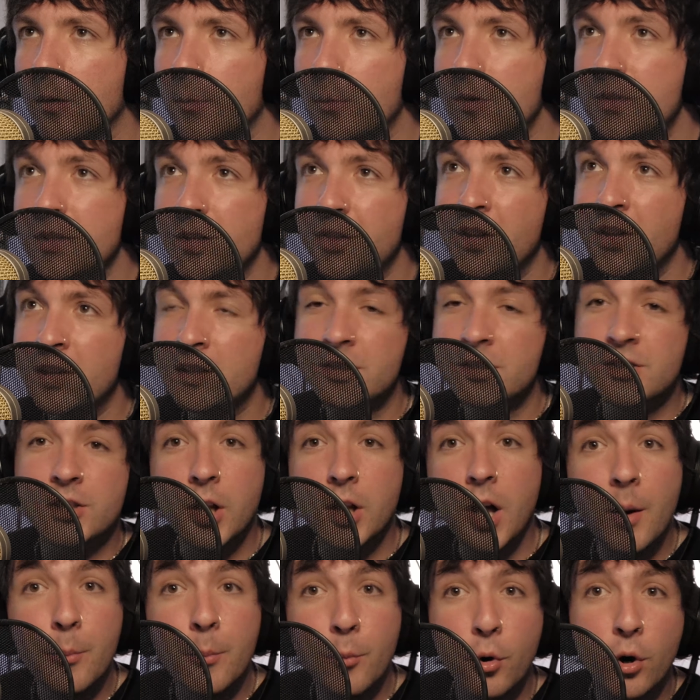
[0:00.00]
which I think does a
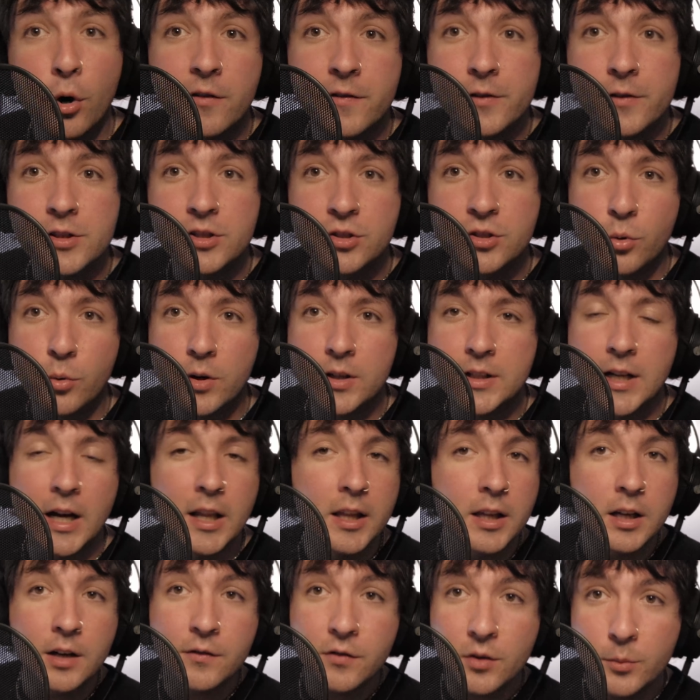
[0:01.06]
lot more for
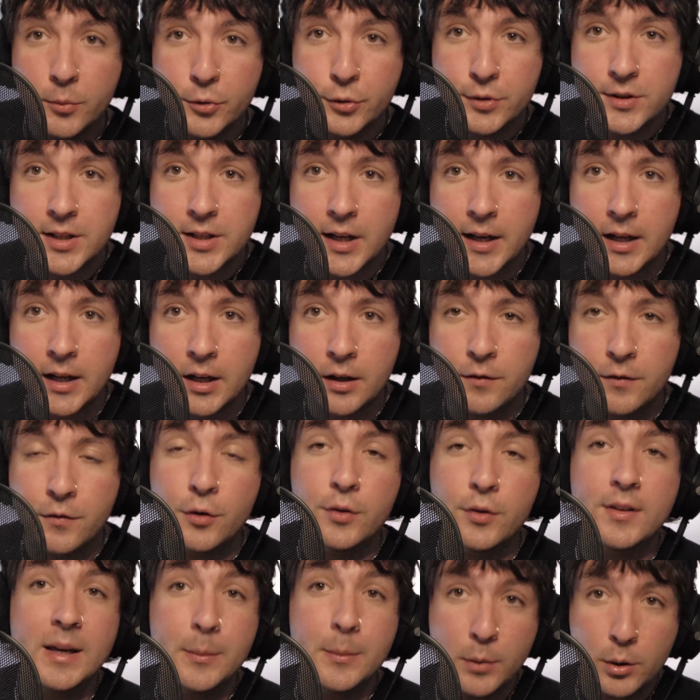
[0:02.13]
storytelling, for mood setting,
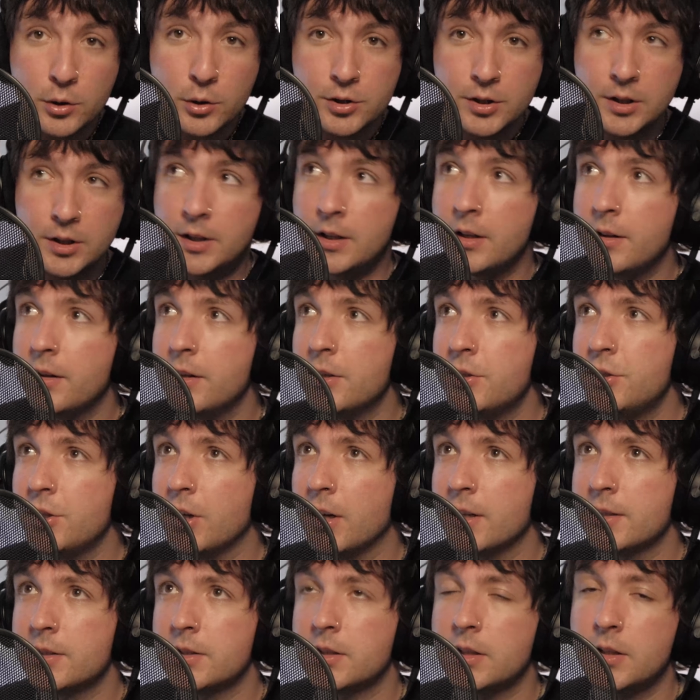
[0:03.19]
for the emotion than
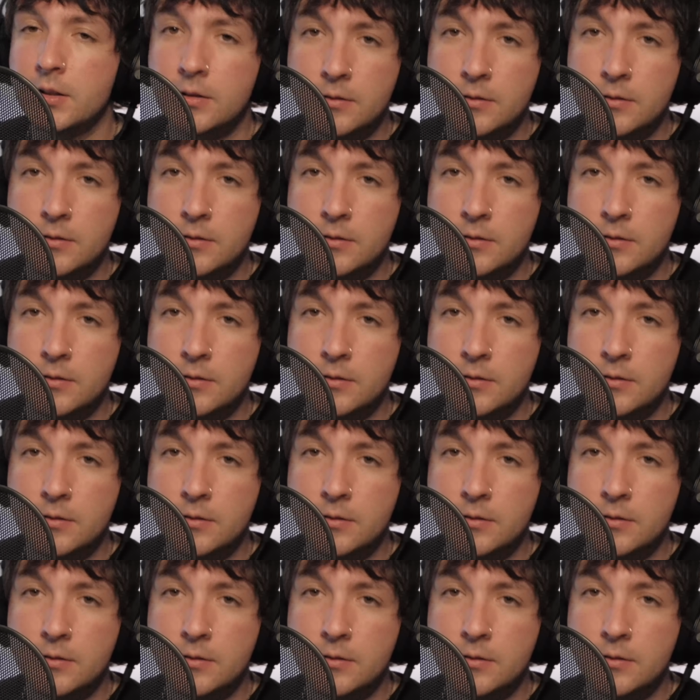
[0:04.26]
just...